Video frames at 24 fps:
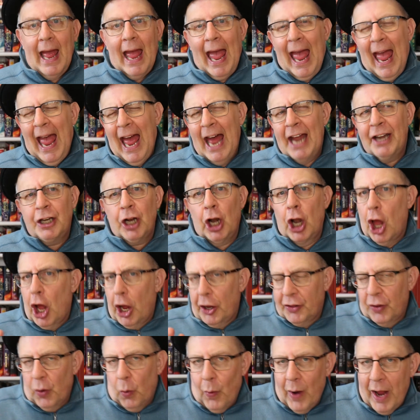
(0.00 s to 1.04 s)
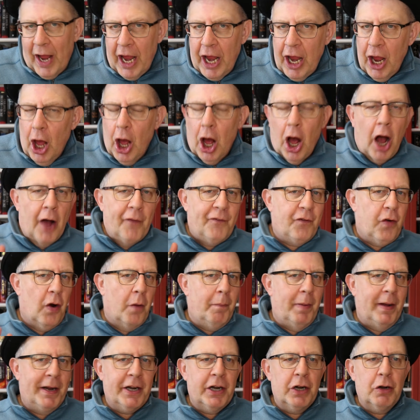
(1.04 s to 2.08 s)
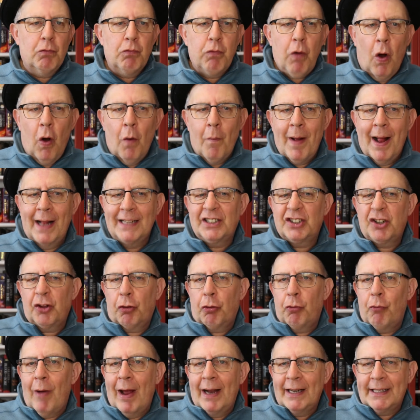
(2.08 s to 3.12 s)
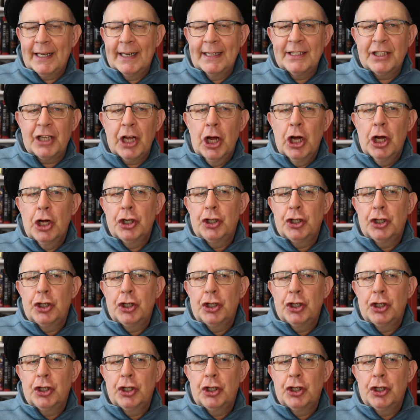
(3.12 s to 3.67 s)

And along the way, a forbidden romance threatens